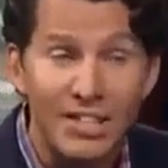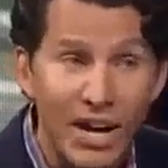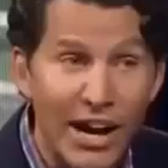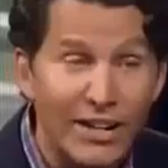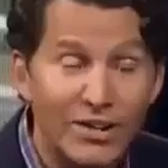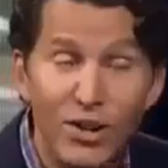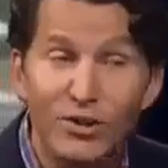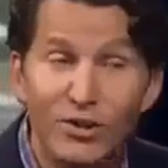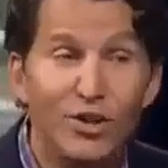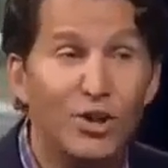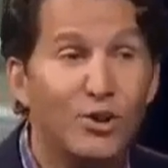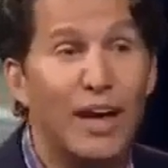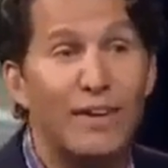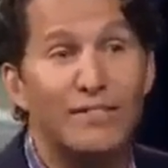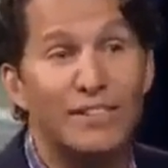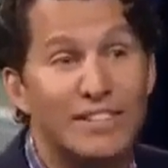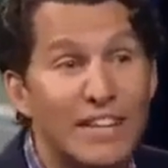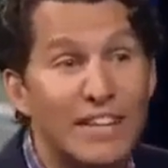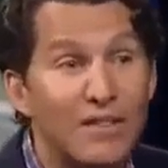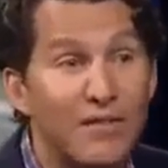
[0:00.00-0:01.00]
the Giants also don't
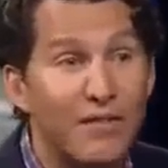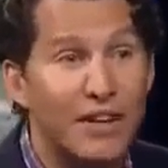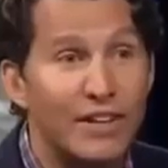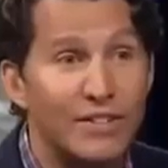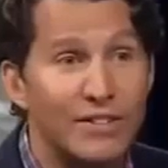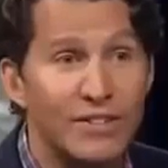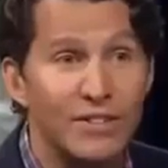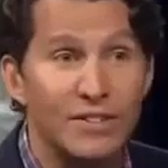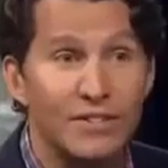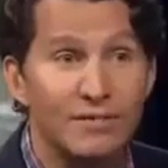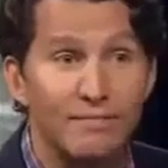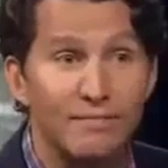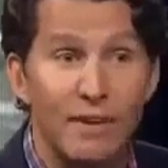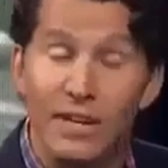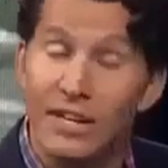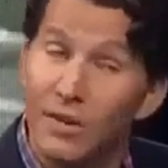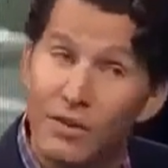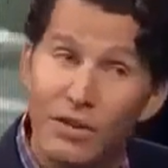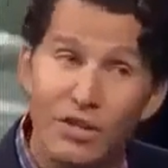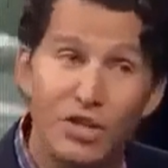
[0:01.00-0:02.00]
have a defense
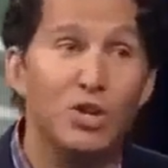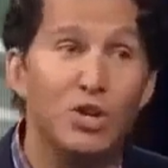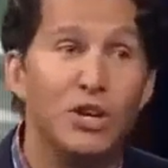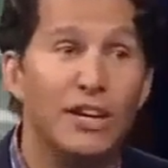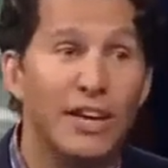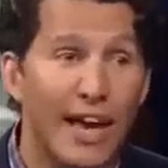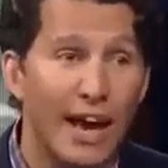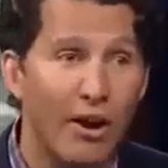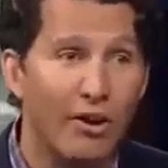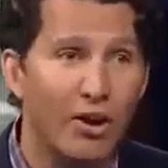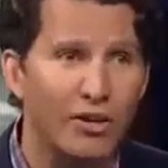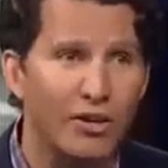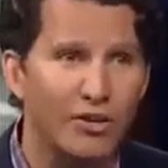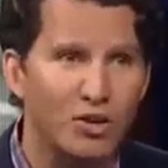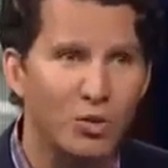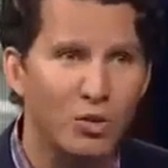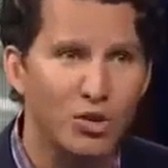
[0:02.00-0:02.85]
you can count on.